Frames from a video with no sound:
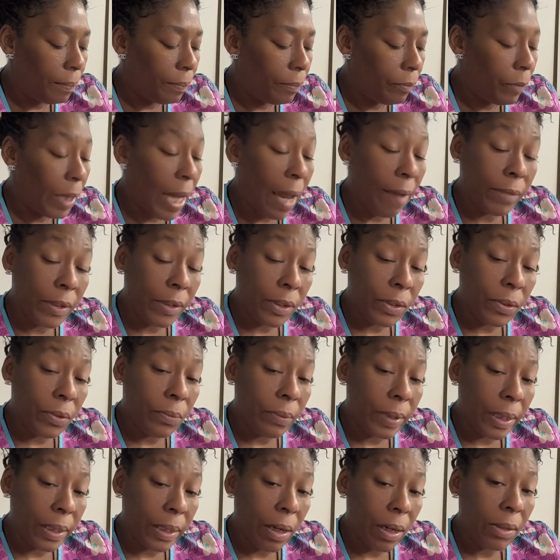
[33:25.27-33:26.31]
We have to do it
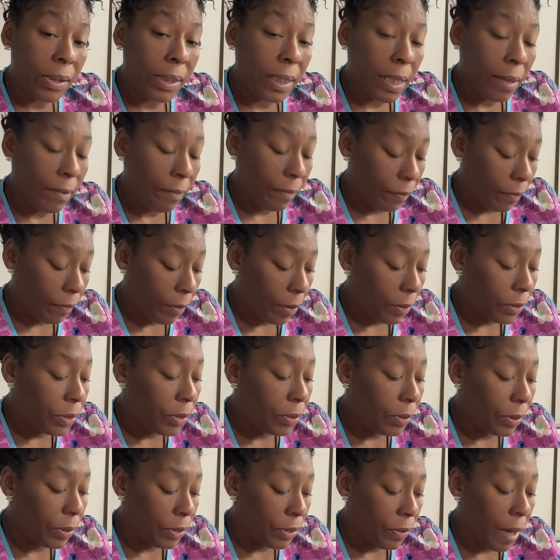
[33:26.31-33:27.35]
within ourselves first
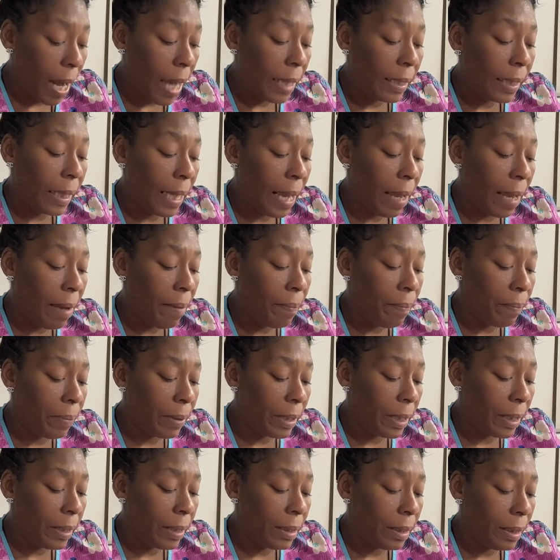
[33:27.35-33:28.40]
to attract that,
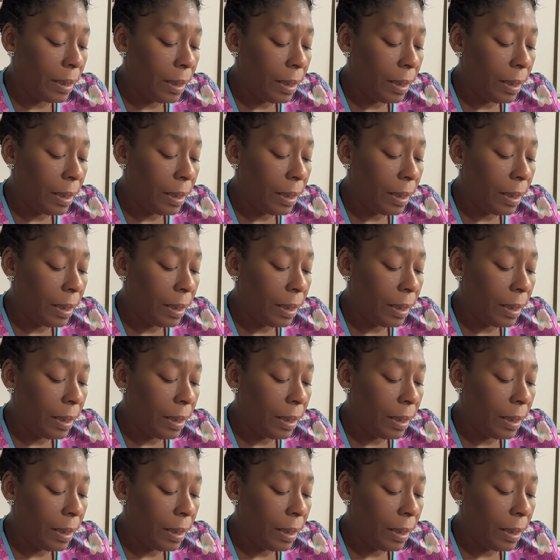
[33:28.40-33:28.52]
but